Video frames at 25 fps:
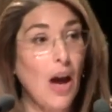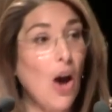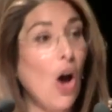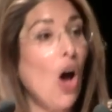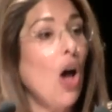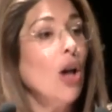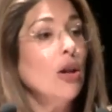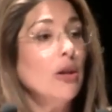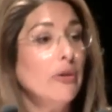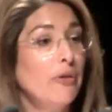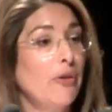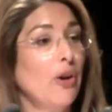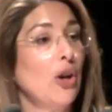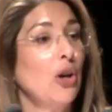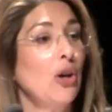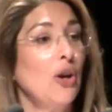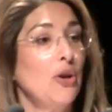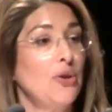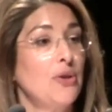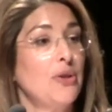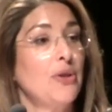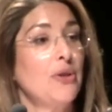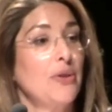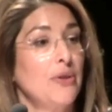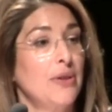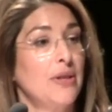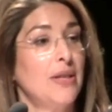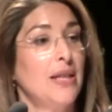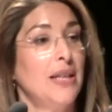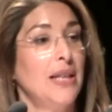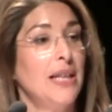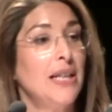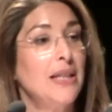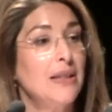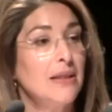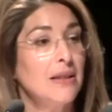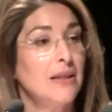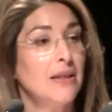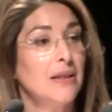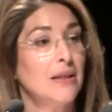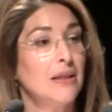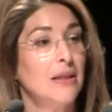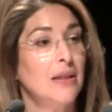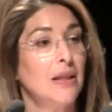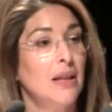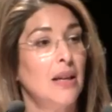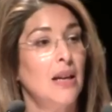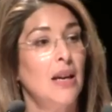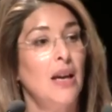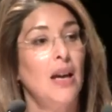all of our coastal cities.
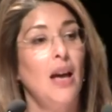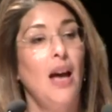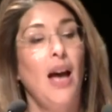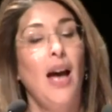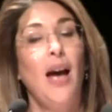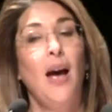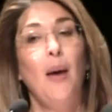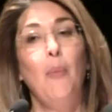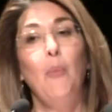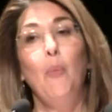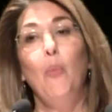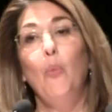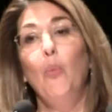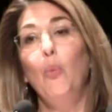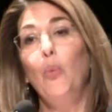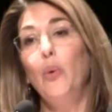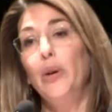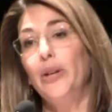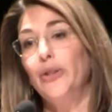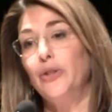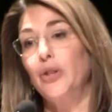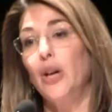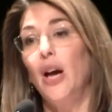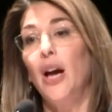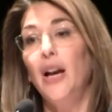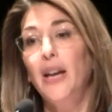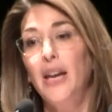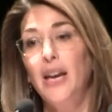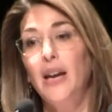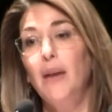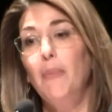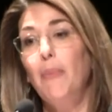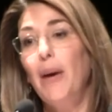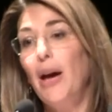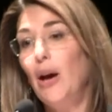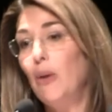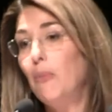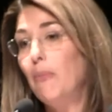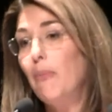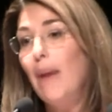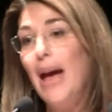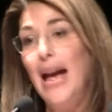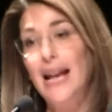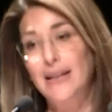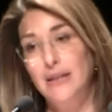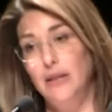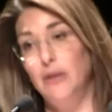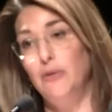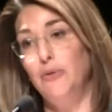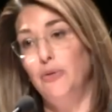We're talking about
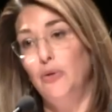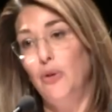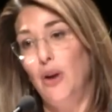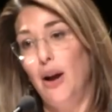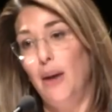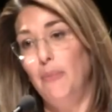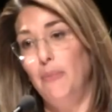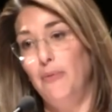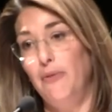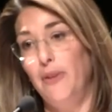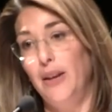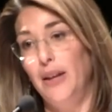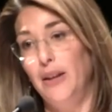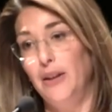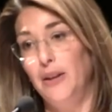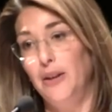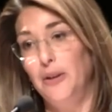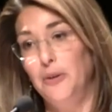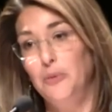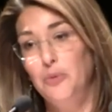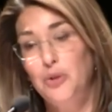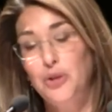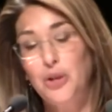massive crop failure.